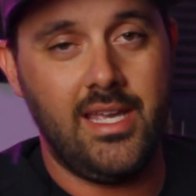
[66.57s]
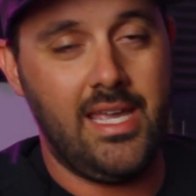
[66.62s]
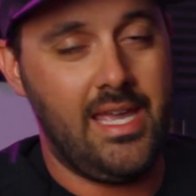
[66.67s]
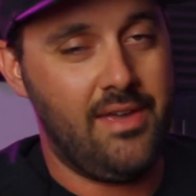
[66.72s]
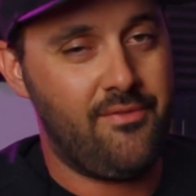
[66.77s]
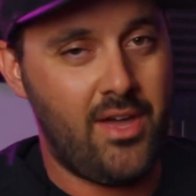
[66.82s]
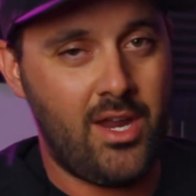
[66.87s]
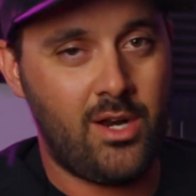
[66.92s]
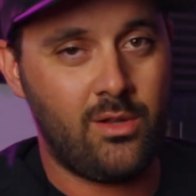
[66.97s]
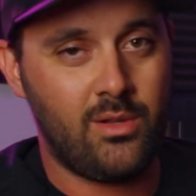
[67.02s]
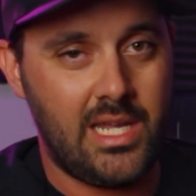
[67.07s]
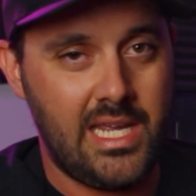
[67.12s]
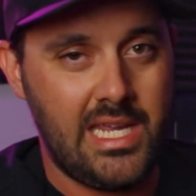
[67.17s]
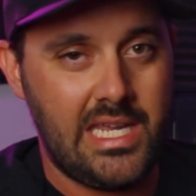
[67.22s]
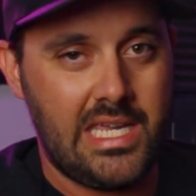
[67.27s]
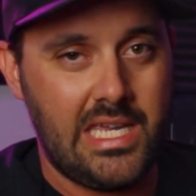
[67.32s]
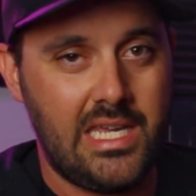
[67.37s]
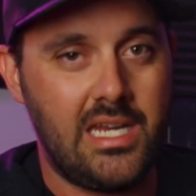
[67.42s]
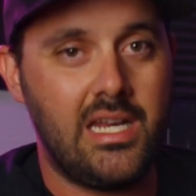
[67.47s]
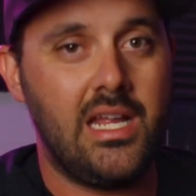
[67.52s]
If I don't like
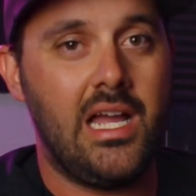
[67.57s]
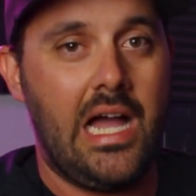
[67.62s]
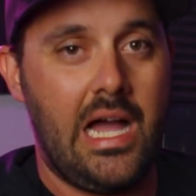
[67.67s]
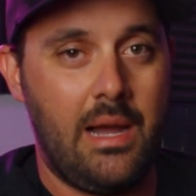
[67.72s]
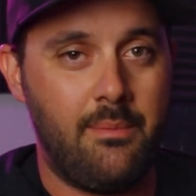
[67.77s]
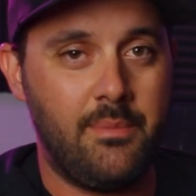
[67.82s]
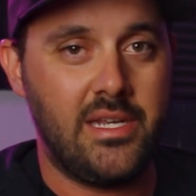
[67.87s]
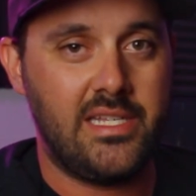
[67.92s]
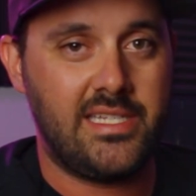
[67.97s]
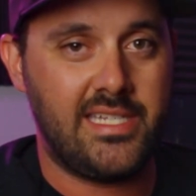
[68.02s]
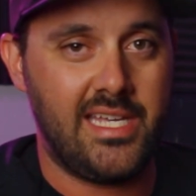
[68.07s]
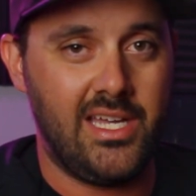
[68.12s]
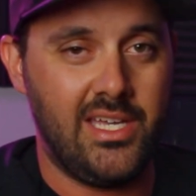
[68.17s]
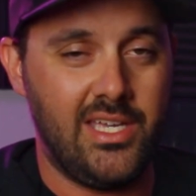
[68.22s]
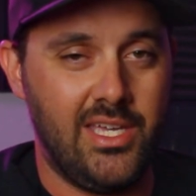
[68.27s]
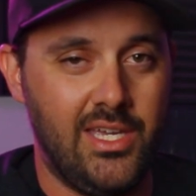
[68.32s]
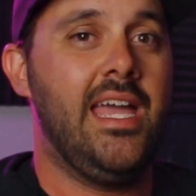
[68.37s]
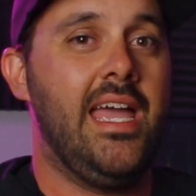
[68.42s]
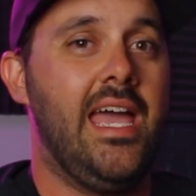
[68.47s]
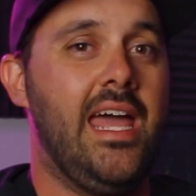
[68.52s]
it, I'm gonna tell
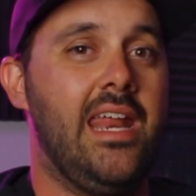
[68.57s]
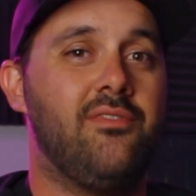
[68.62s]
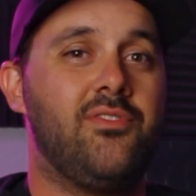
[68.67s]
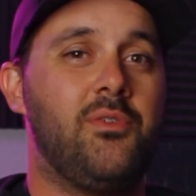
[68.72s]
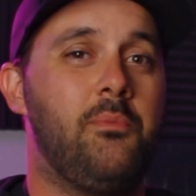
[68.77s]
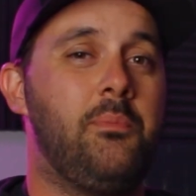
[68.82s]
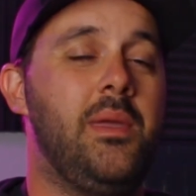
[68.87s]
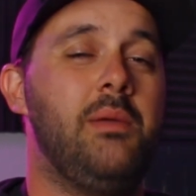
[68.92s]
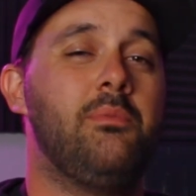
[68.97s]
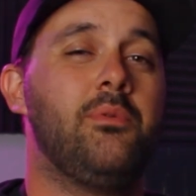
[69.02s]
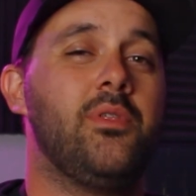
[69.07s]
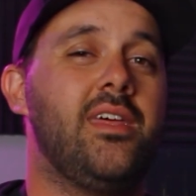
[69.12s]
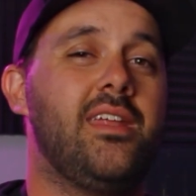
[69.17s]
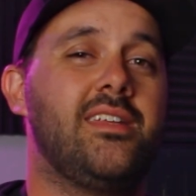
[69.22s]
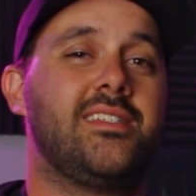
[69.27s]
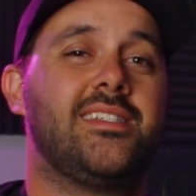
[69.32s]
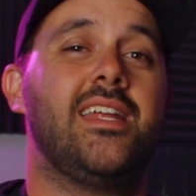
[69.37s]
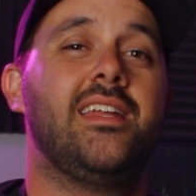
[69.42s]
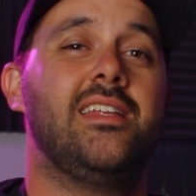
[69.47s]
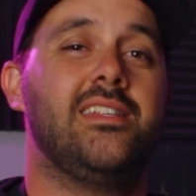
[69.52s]
you. And if the people that
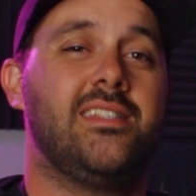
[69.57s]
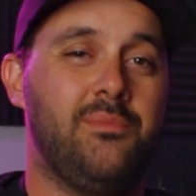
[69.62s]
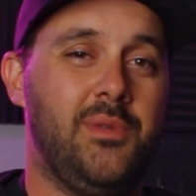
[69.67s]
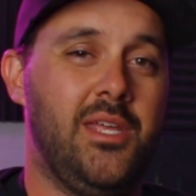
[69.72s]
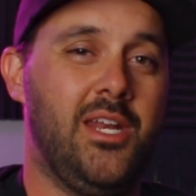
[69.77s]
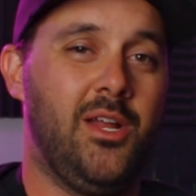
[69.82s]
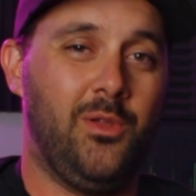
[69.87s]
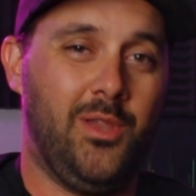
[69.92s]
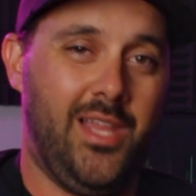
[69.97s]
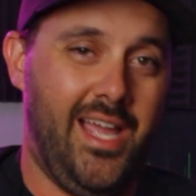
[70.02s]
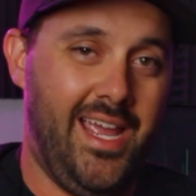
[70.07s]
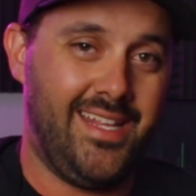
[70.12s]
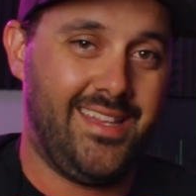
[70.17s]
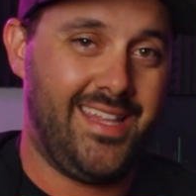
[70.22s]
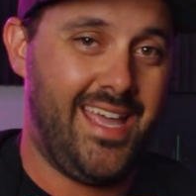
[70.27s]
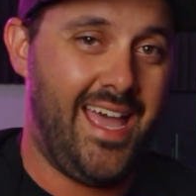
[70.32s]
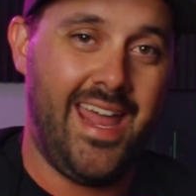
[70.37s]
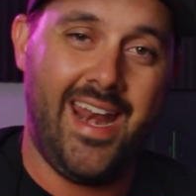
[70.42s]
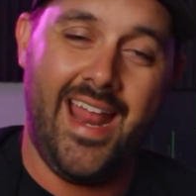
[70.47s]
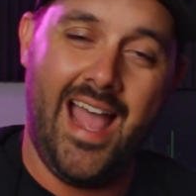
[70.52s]
send it to me don't like
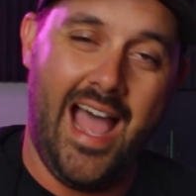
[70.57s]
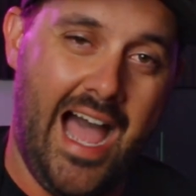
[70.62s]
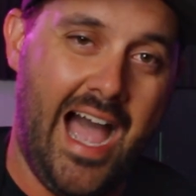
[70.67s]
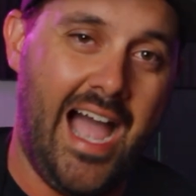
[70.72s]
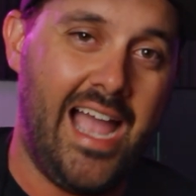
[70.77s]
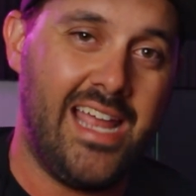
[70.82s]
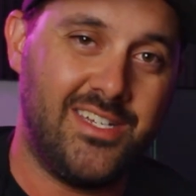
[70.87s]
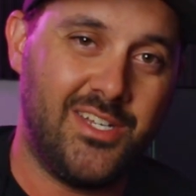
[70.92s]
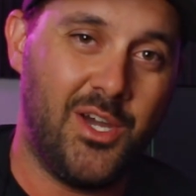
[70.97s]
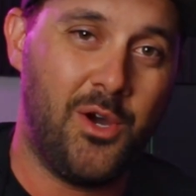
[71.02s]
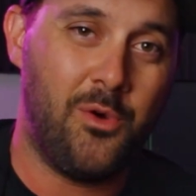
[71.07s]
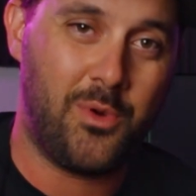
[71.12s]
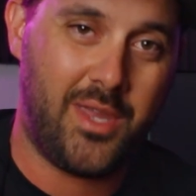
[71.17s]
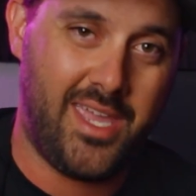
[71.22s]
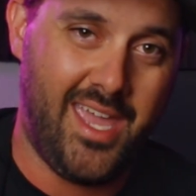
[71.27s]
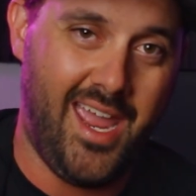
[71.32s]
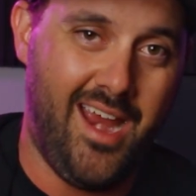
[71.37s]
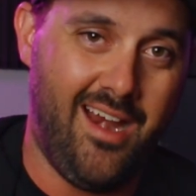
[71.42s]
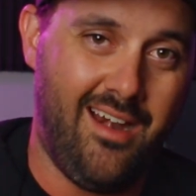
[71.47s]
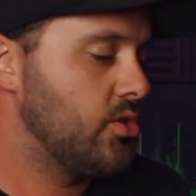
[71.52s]
that, I don't
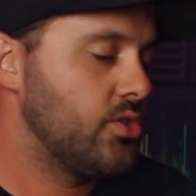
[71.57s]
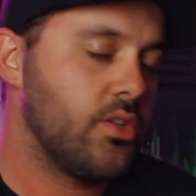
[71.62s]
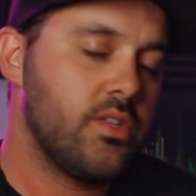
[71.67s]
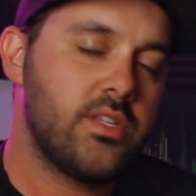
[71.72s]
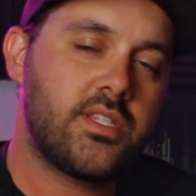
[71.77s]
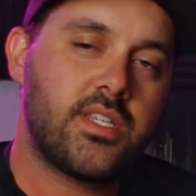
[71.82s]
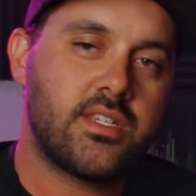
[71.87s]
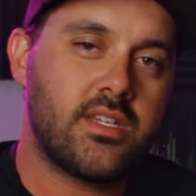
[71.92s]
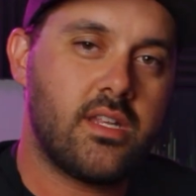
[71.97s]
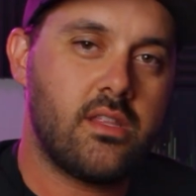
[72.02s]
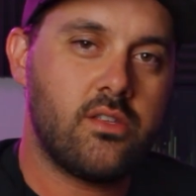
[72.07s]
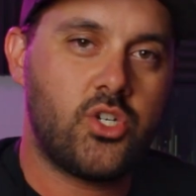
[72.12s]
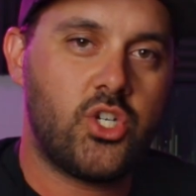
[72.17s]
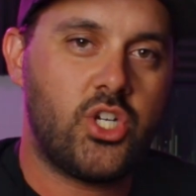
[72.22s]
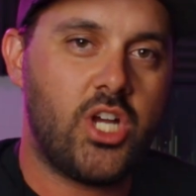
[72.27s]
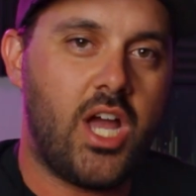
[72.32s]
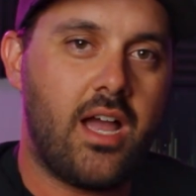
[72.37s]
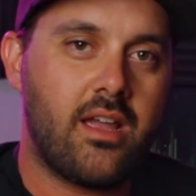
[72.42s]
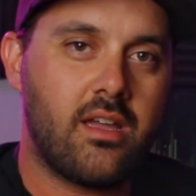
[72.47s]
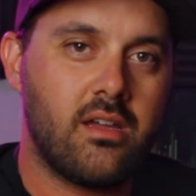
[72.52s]
care. So this is another
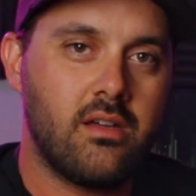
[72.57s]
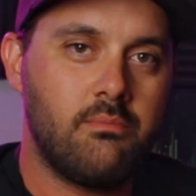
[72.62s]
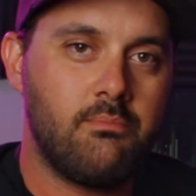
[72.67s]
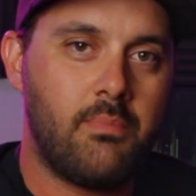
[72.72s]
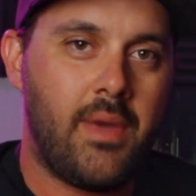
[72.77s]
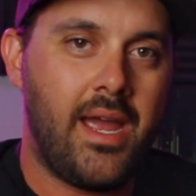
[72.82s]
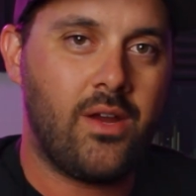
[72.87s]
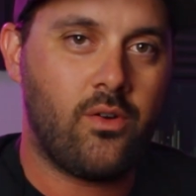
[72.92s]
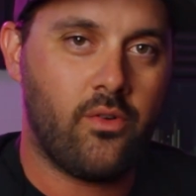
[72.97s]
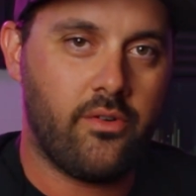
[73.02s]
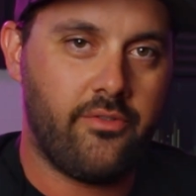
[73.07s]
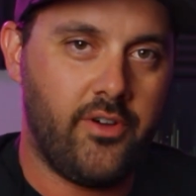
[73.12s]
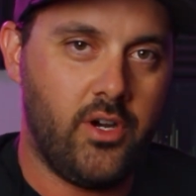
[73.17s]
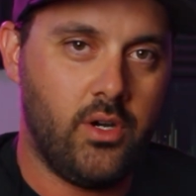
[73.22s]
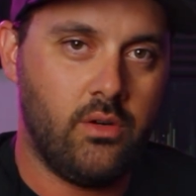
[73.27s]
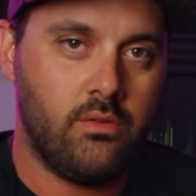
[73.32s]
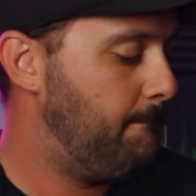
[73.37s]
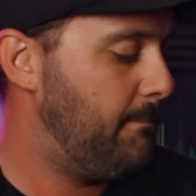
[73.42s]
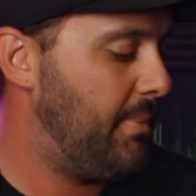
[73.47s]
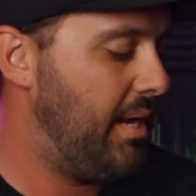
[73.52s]
shotgun
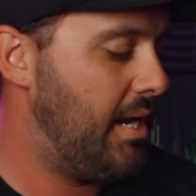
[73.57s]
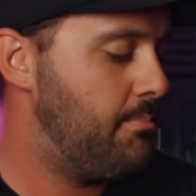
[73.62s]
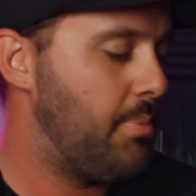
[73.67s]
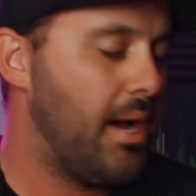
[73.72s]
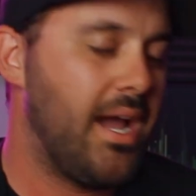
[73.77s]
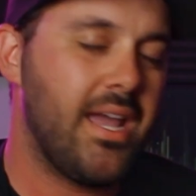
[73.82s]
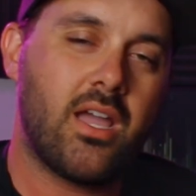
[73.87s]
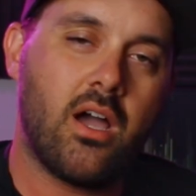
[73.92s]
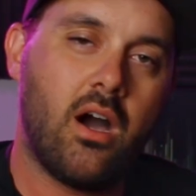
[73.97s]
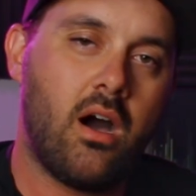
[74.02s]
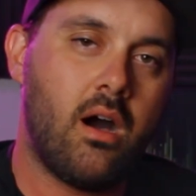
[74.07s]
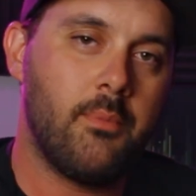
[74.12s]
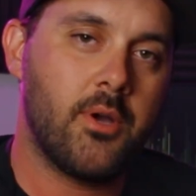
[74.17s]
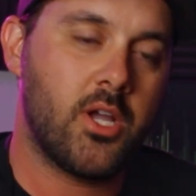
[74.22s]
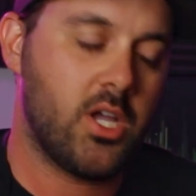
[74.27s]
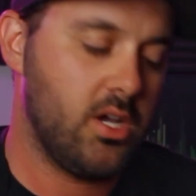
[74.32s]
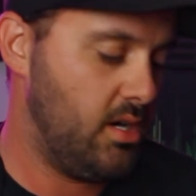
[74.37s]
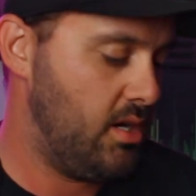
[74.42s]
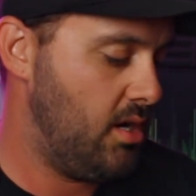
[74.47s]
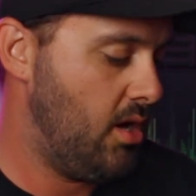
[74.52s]
microphone made by
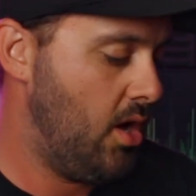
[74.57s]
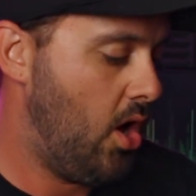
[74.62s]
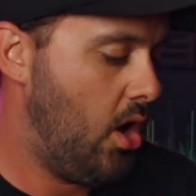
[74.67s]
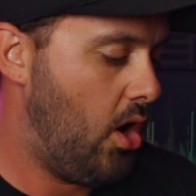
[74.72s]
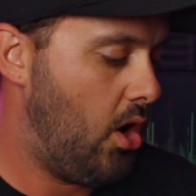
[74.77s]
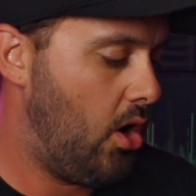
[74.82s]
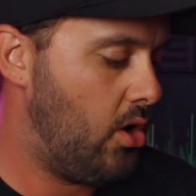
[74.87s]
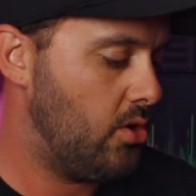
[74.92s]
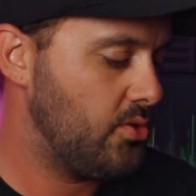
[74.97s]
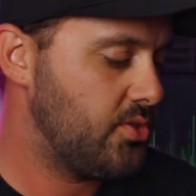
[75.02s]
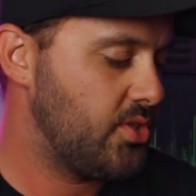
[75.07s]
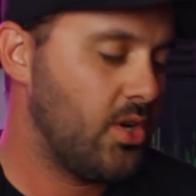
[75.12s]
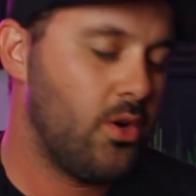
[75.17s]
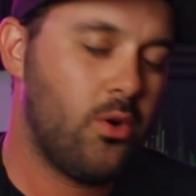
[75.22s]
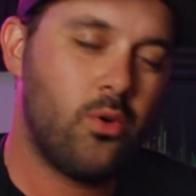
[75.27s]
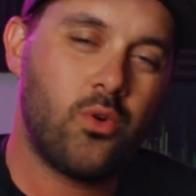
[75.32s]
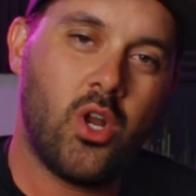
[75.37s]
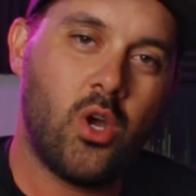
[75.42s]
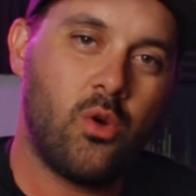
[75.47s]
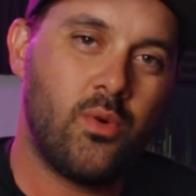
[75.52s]
Comica, also
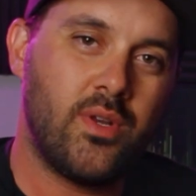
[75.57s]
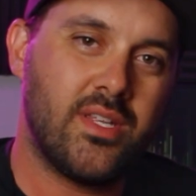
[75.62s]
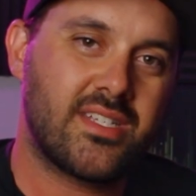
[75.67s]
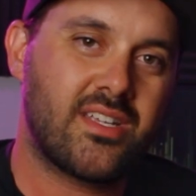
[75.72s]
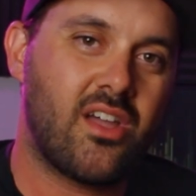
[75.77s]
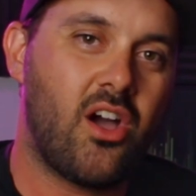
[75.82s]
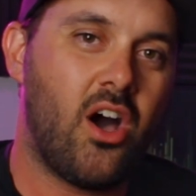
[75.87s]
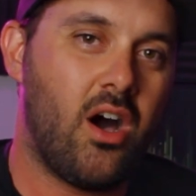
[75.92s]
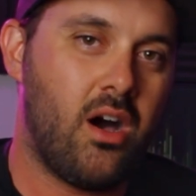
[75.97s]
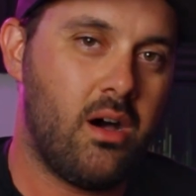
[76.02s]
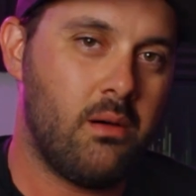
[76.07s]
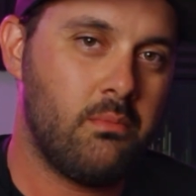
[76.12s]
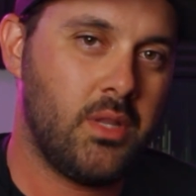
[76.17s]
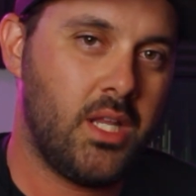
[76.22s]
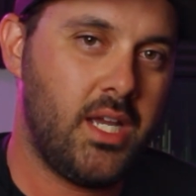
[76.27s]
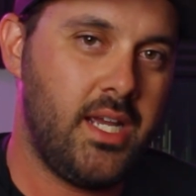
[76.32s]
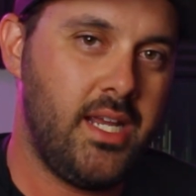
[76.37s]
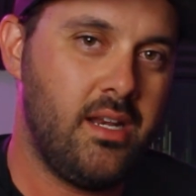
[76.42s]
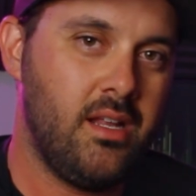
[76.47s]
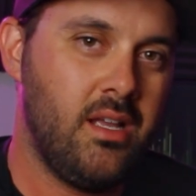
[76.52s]
known as
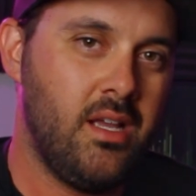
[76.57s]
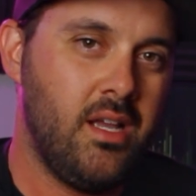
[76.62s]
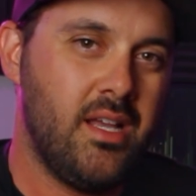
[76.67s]
Comlight.